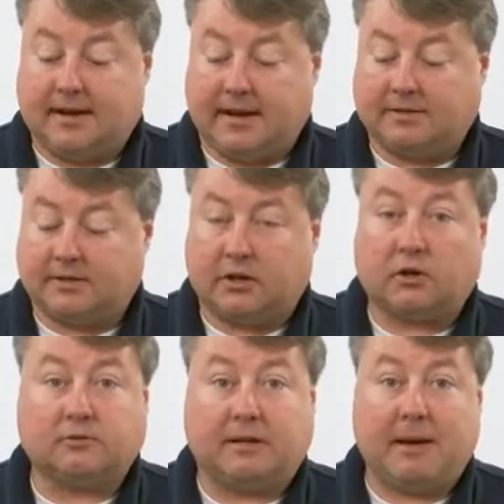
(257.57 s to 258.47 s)
and
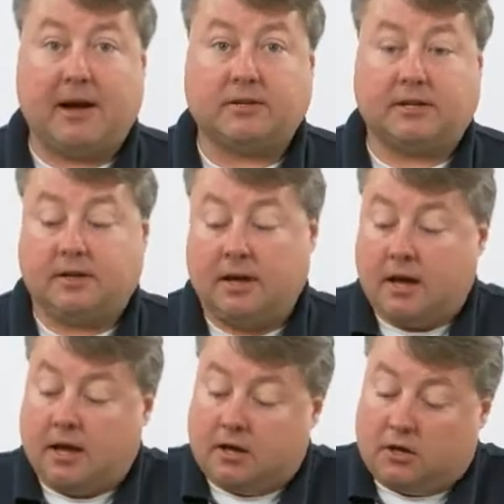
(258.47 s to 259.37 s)
securely mounted,
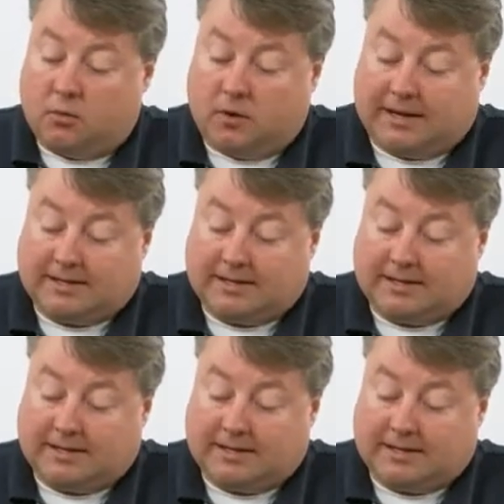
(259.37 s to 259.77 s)
you want